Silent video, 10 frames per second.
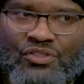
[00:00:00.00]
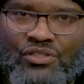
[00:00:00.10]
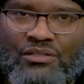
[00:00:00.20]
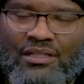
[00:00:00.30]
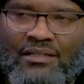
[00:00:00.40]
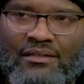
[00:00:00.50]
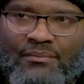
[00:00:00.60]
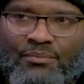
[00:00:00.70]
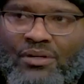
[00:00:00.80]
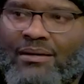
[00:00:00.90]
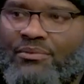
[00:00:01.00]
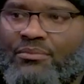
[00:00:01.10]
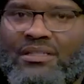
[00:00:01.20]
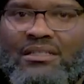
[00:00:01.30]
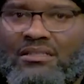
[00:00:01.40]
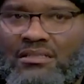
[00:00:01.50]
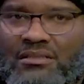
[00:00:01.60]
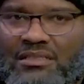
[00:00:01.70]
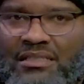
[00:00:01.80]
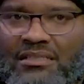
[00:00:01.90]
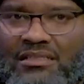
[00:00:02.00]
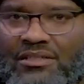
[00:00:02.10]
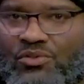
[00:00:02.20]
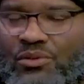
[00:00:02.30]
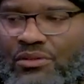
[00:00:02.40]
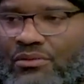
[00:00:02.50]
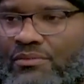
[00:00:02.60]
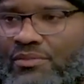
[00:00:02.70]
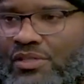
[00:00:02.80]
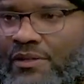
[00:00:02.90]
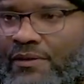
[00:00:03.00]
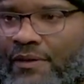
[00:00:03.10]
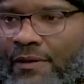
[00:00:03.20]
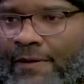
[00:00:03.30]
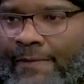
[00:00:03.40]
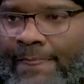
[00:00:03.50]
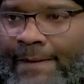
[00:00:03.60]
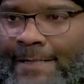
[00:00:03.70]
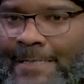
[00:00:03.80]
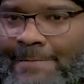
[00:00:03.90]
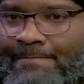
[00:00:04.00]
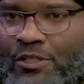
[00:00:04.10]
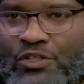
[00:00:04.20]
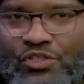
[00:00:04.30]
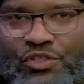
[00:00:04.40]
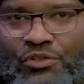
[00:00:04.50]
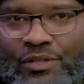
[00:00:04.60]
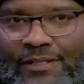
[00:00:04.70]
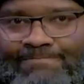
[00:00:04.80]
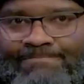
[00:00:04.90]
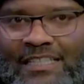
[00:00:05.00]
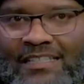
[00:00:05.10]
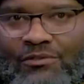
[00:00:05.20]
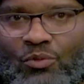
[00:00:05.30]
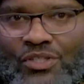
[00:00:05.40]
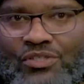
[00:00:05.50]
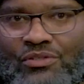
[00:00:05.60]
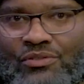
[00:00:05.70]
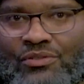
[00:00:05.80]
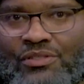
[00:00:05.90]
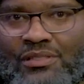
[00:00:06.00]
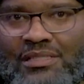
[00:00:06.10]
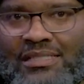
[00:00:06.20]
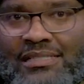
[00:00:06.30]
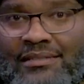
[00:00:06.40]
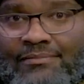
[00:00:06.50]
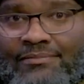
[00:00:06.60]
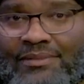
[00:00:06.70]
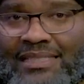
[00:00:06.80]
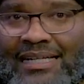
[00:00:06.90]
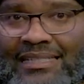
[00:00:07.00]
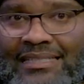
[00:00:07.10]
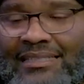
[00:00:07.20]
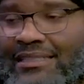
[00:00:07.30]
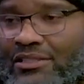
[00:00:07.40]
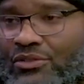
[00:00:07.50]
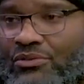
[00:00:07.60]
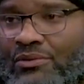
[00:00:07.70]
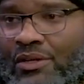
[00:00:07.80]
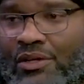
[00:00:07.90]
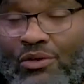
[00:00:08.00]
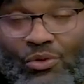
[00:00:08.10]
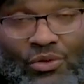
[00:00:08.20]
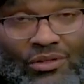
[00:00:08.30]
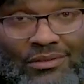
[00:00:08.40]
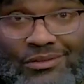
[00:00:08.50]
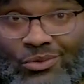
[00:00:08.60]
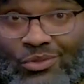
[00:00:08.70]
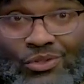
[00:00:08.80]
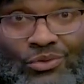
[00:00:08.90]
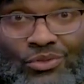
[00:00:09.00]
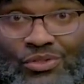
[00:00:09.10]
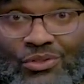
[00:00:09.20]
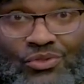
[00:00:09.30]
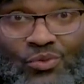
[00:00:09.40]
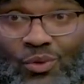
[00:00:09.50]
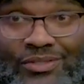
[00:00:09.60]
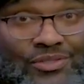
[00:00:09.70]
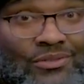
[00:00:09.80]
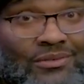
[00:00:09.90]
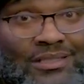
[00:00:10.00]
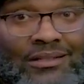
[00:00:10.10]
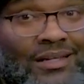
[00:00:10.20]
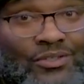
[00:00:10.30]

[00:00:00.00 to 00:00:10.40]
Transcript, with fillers: uh, prompt me to get in touch with you. So um, encourage you to do that. Again, westernsem.edu or do a Google search, Western Theological